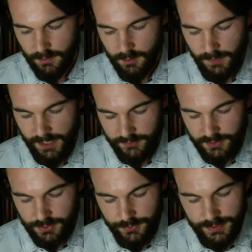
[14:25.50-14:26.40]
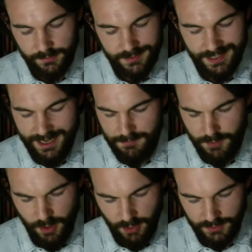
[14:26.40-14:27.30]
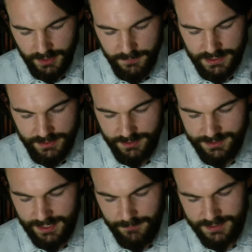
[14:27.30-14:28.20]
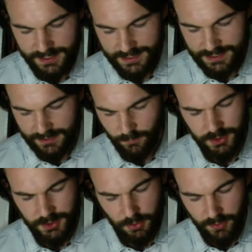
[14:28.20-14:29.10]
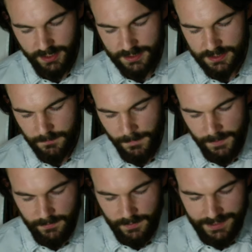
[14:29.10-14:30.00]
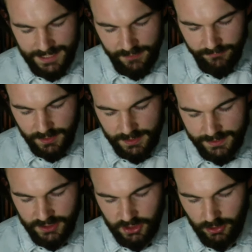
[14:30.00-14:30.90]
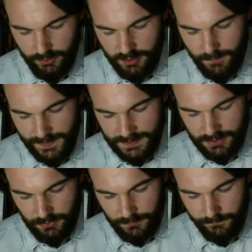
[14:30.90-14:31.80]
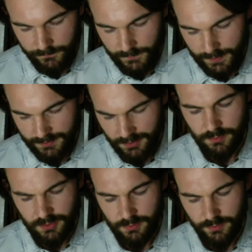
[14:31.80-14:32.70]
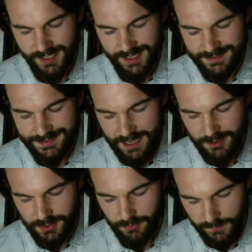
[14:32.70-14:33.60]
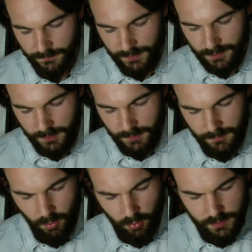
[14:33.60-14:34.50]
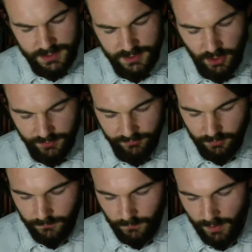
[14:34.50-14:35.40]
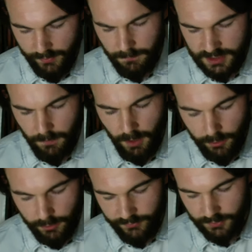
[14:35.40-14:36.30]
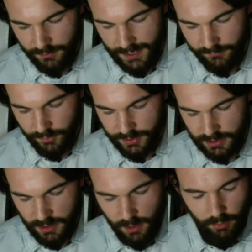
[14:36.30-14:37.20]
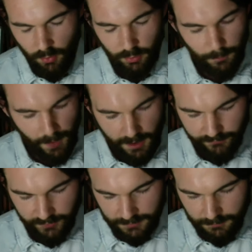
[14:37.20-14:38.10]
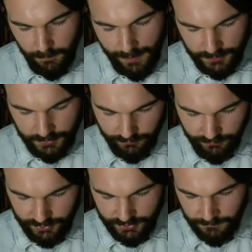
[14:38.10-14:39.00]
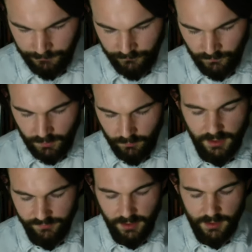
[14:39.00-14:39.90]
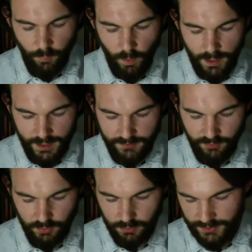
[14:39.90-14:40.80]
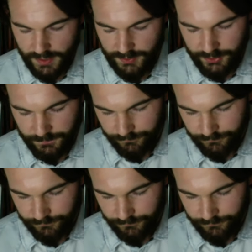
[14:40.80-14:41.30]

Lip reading: But after 2 years, I am not in a position to say precisely what tone it is. I definitely exclude the bass tone and also the light tenor tone, but I'm always doubtful whether it's a powerful tenor voice or a perfect baritone voice with a very wide vocal range.